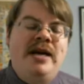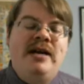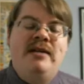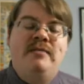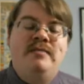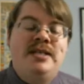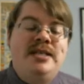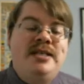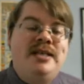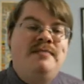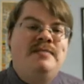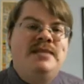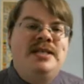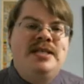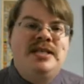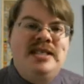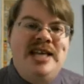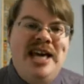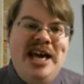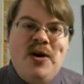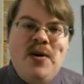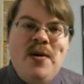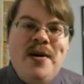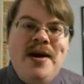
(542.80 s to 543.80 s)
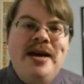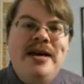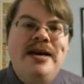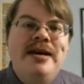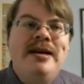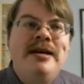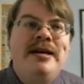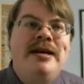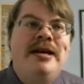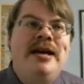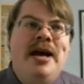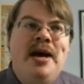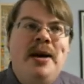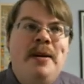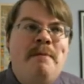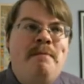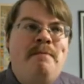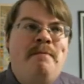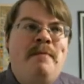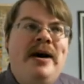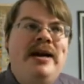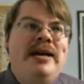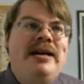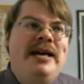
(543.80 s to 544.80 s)
seem scary,
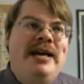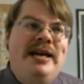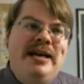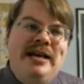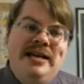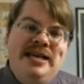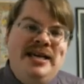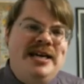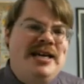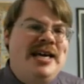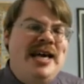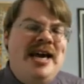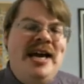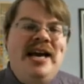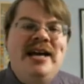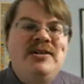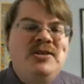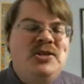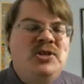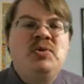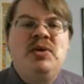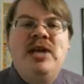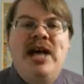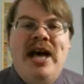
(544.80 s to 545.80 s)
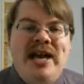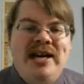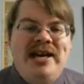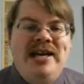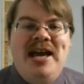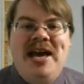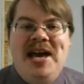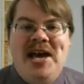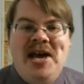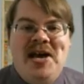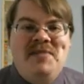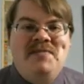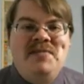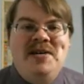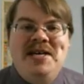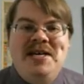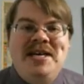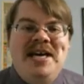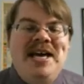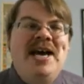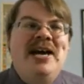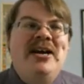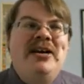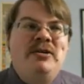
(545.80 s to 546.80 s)
but you can't do that game. You
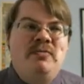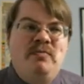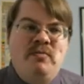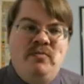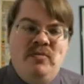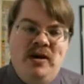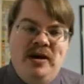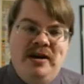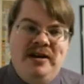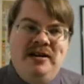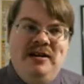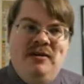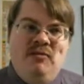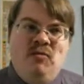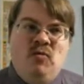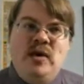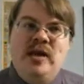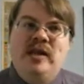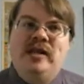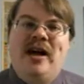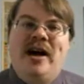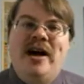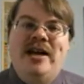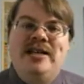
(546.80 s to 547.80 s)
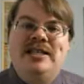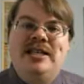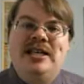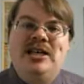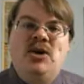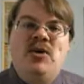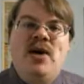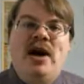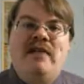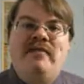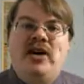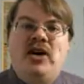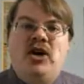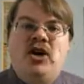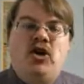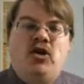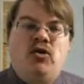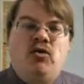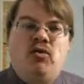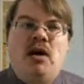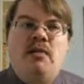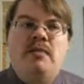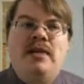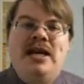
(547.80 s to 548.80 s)
can't and uh, realize that you have a
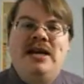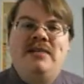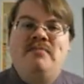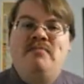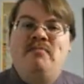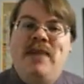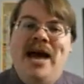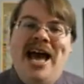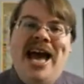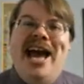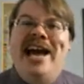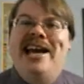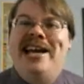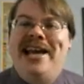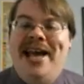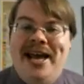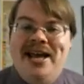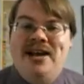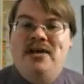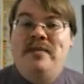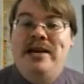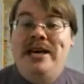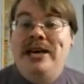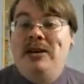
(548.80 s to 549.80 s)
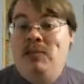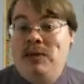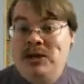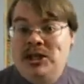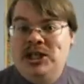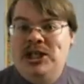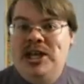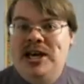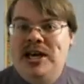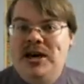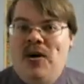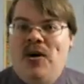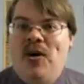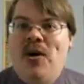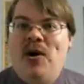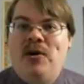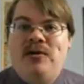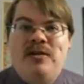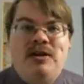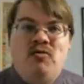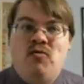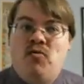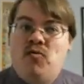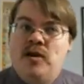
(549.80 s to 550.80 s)
crummy, bad enemy, which they are.
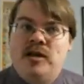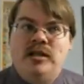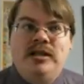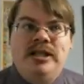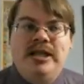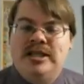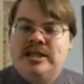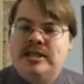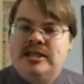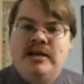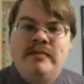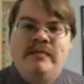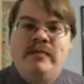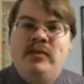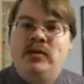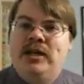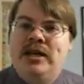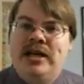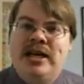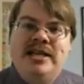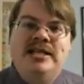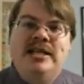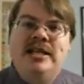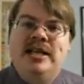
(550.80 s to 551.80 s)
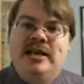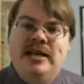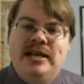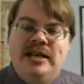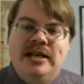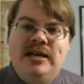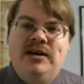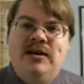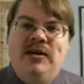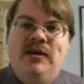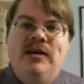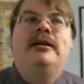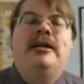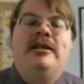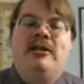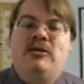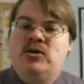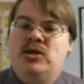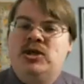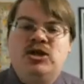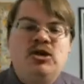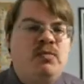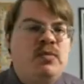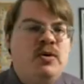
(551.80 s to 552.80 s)
They're really simple and easy to kill. They're
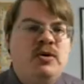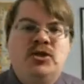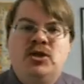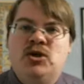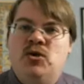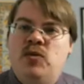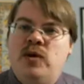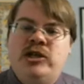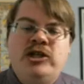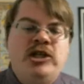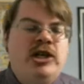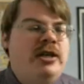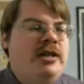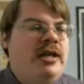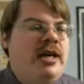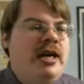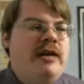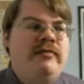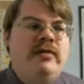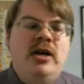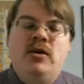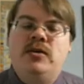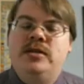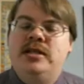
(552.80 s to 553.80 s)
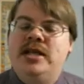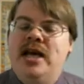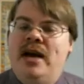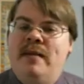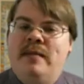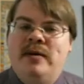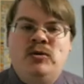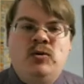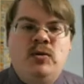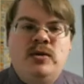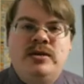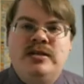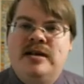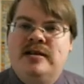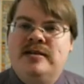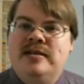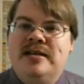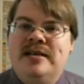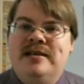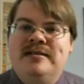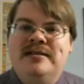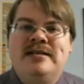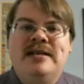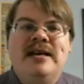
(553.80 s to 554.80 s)
super squishy, they have no damage
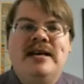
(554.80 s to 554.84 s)
resistance,